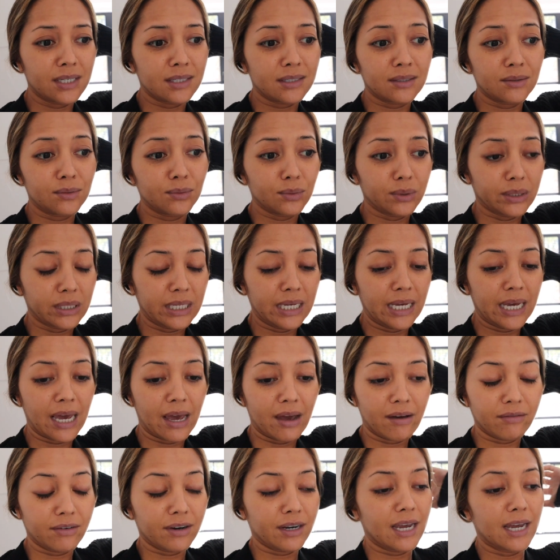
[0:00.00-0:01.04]
doesn't really
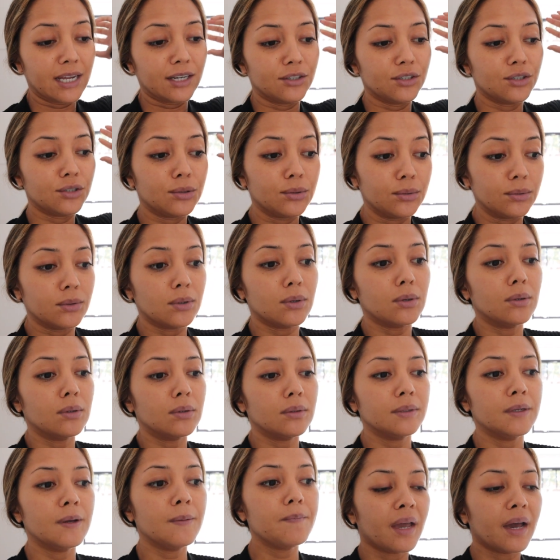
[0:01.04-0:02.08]
ever get too
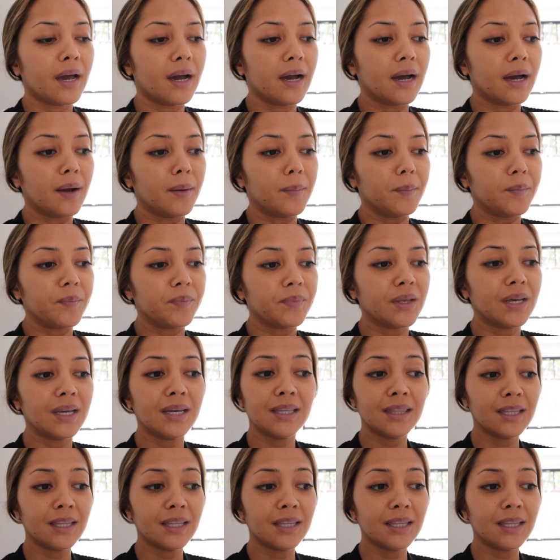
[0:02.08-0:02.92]
cold, um,